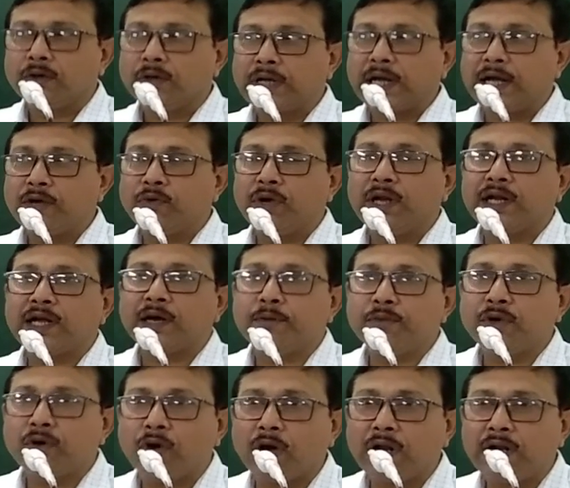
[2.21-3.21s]
Okay, I
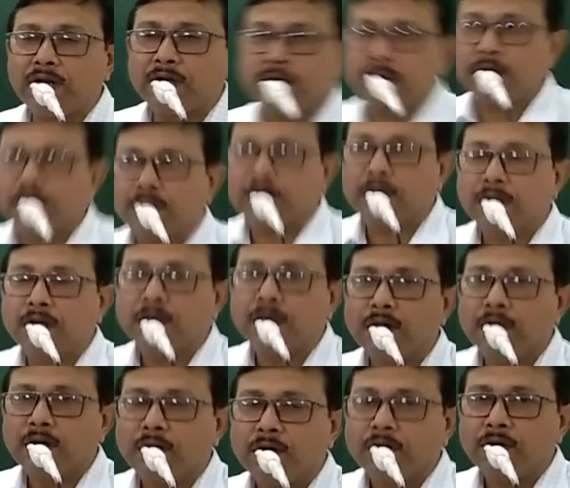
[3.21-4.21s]
welcome you all
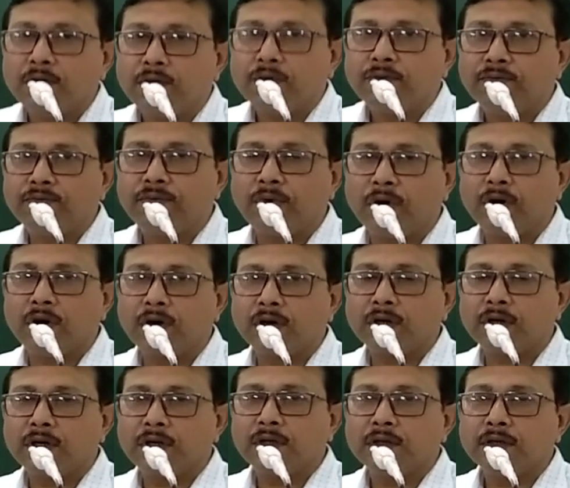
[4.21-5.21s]
for
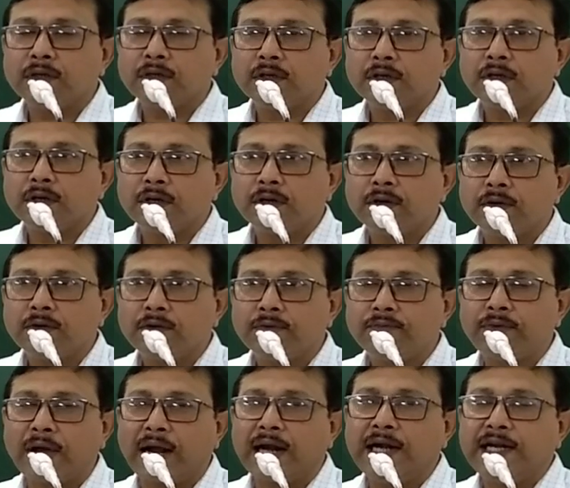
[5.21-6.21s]

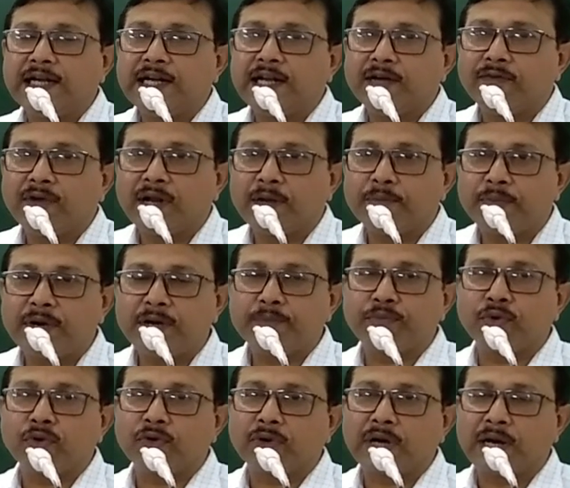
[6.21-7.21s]
faculty
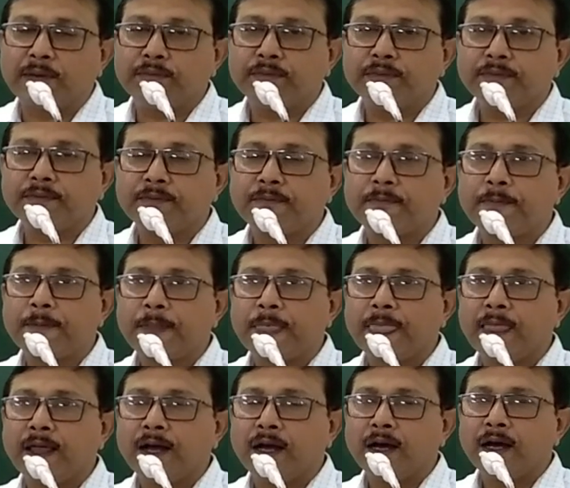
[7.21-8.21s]
development
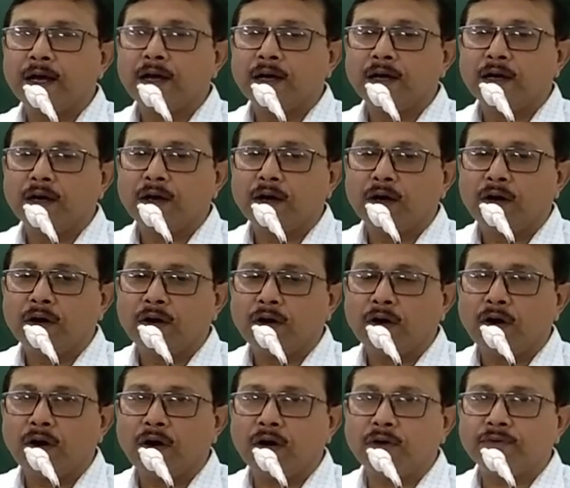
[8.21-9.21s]
program
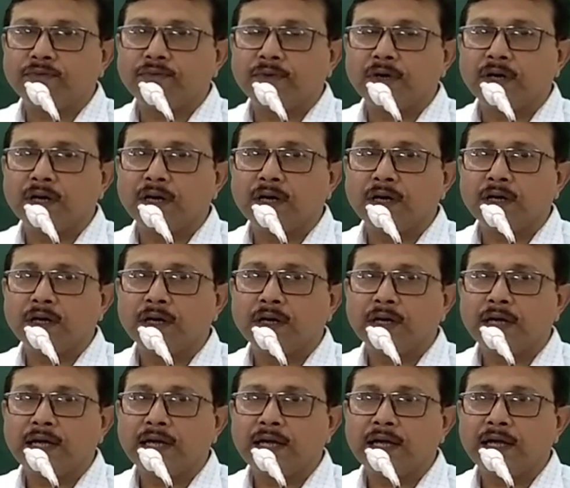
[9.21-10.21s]
of
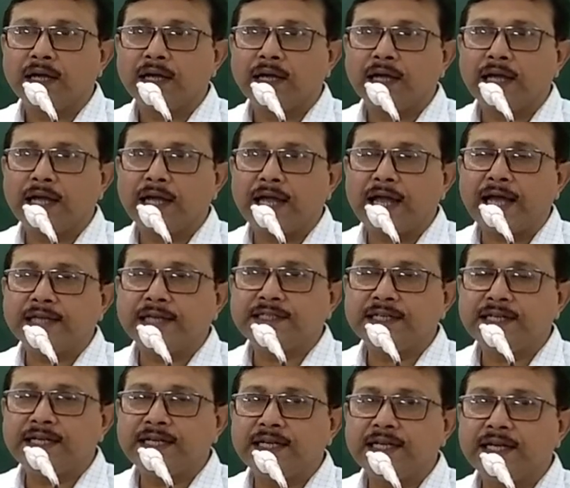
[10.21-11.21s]

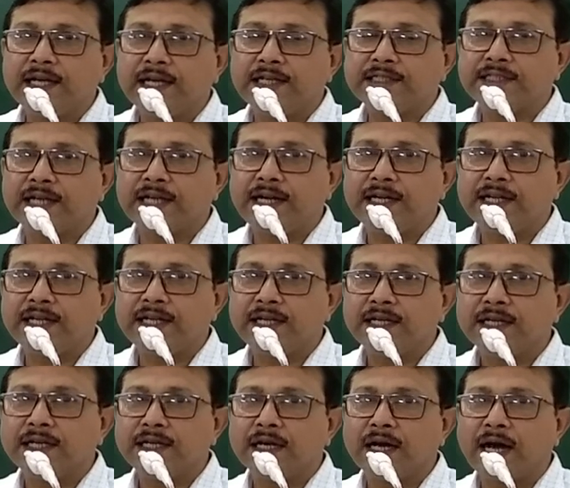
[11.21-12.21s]
AICTE,
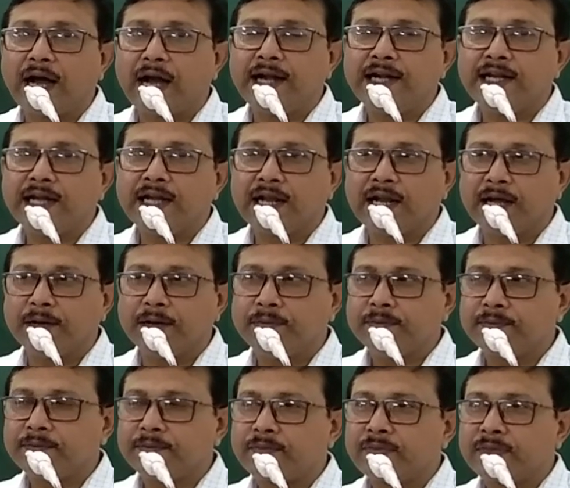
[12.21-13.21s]
HIT, Idea Lab.
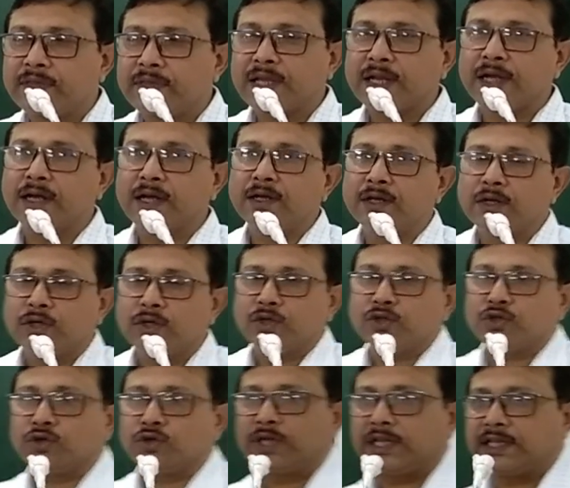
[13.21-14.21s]

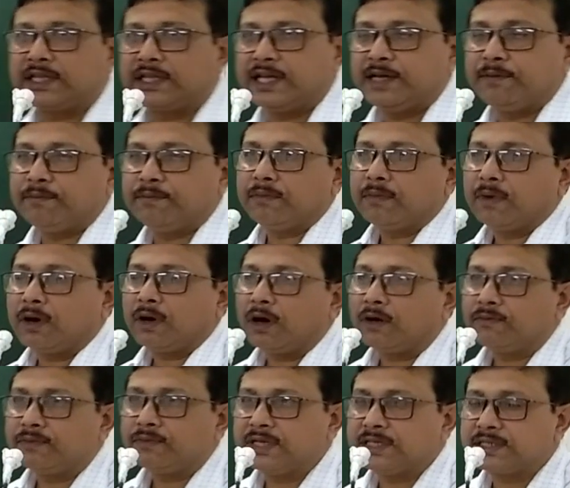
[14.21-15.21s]
So the theme
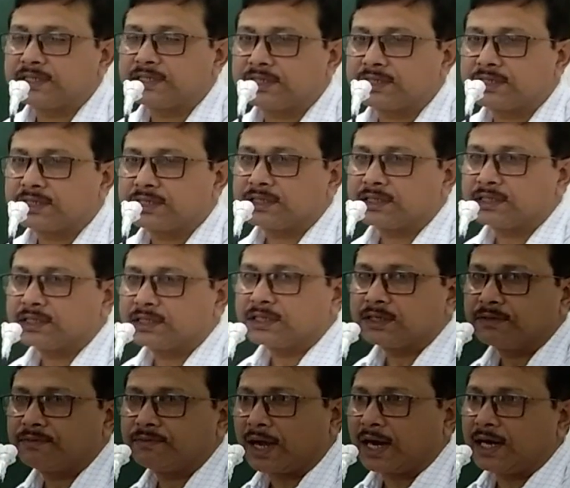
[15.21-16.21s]
of this
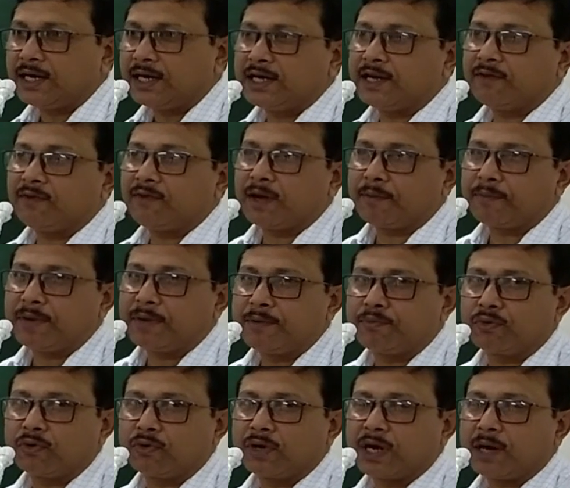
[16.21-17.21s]
faculty
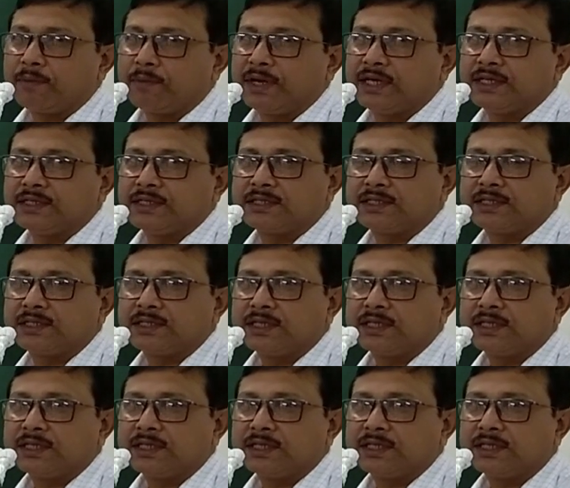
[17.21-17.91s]
development program is